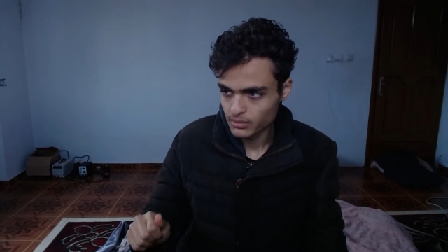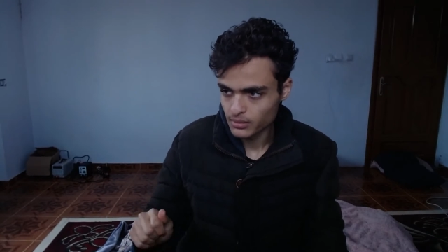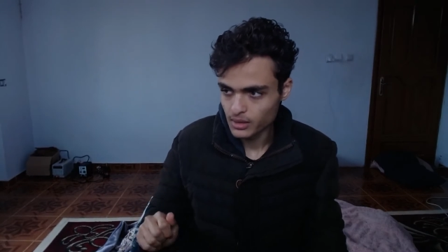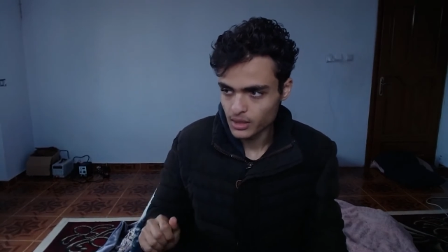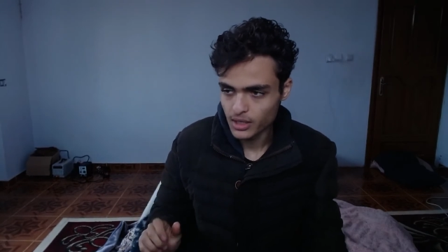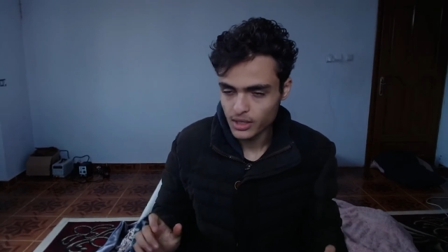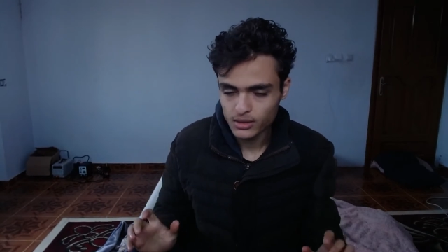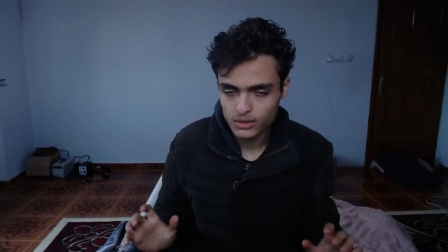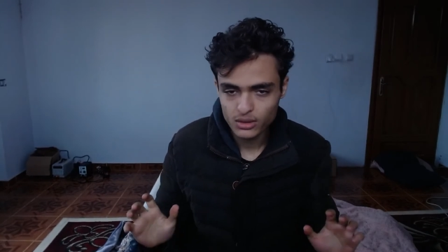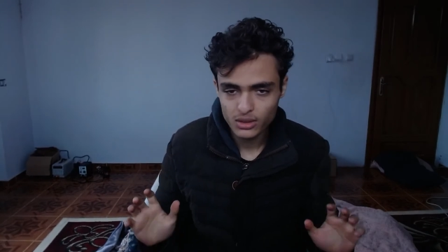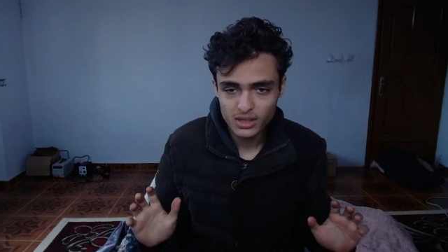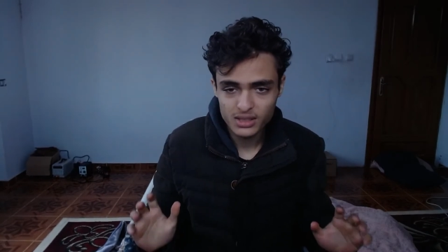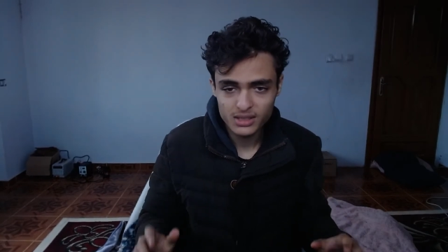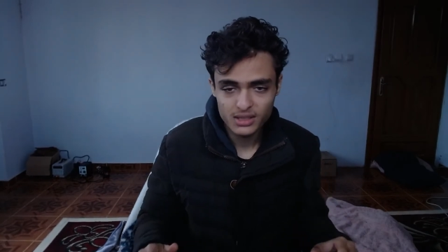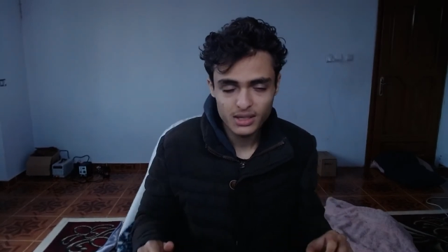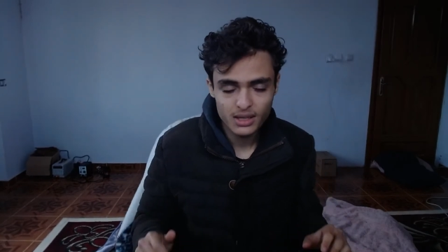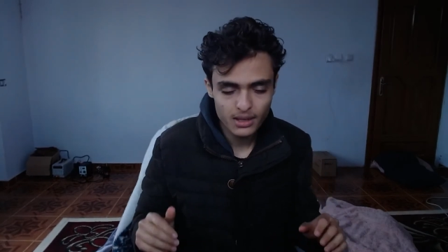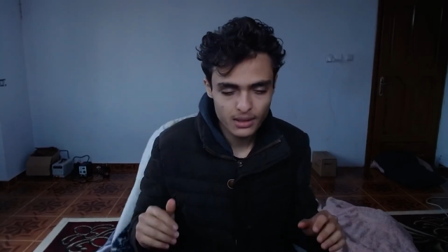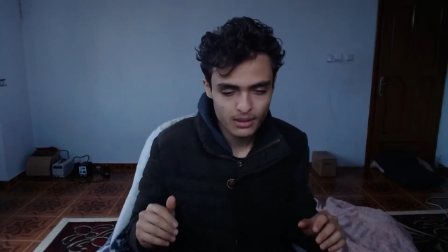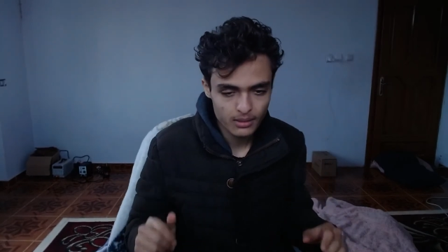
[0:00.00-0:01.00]
As you can
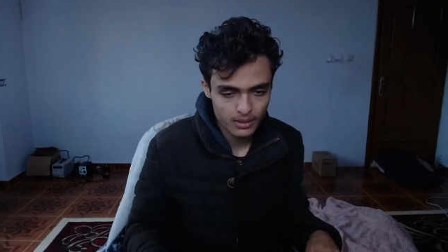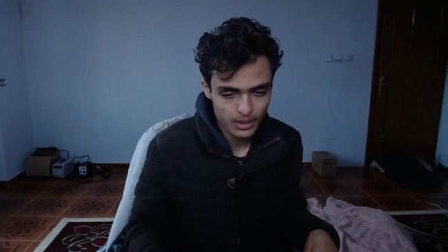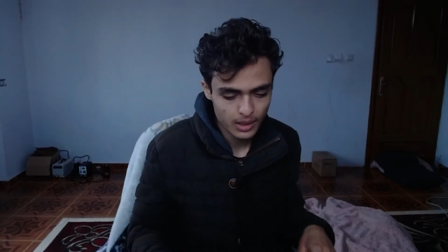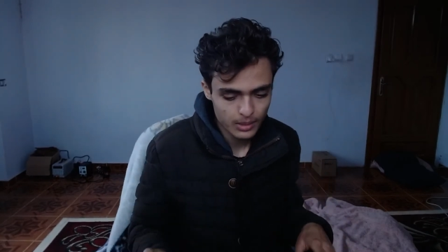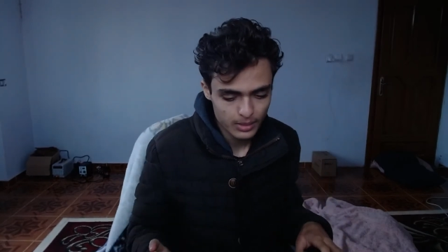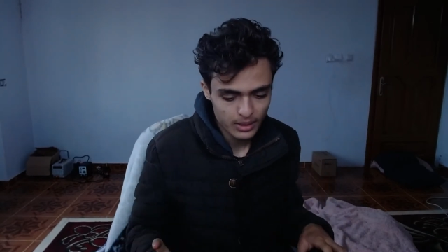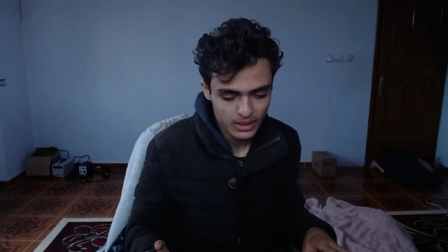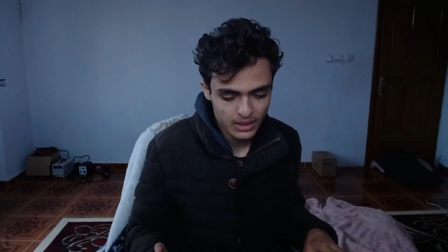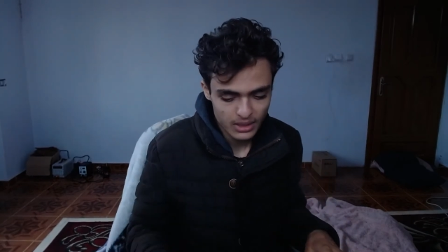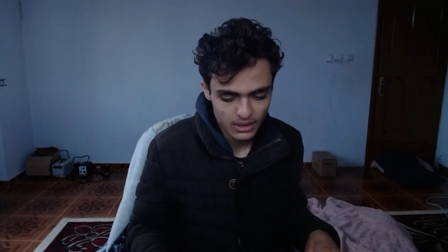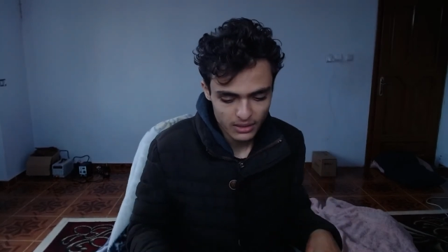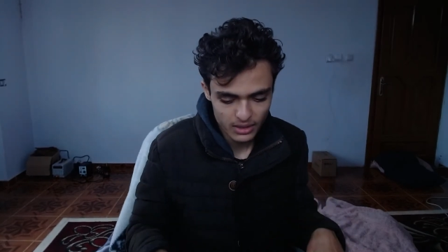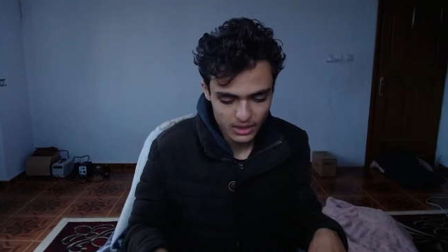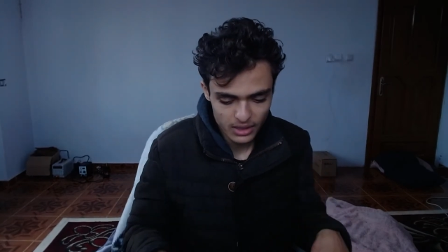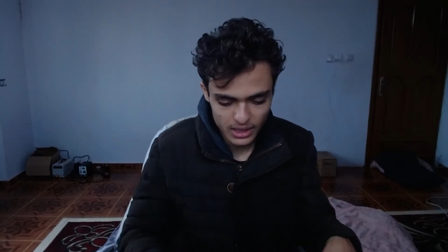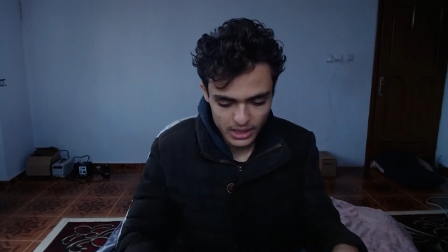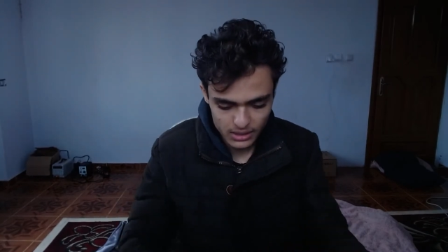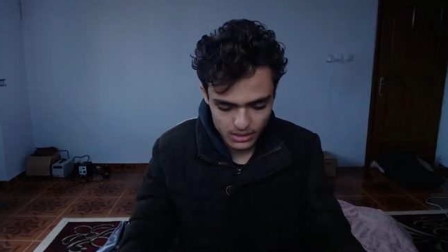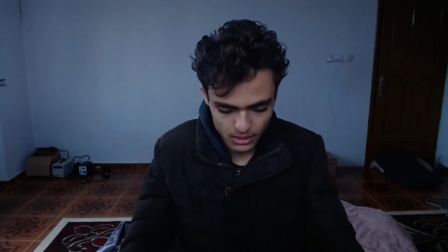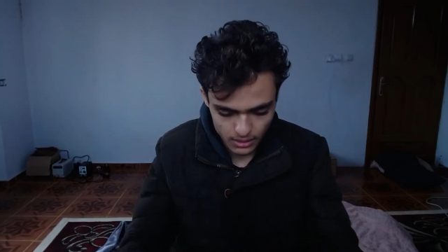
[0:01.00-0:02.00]
see, I'm hitting the
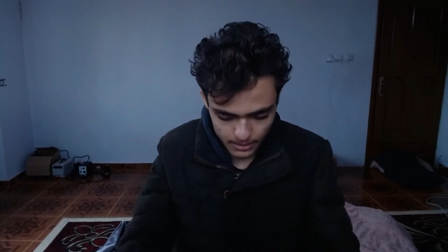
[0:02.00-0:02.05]
desk.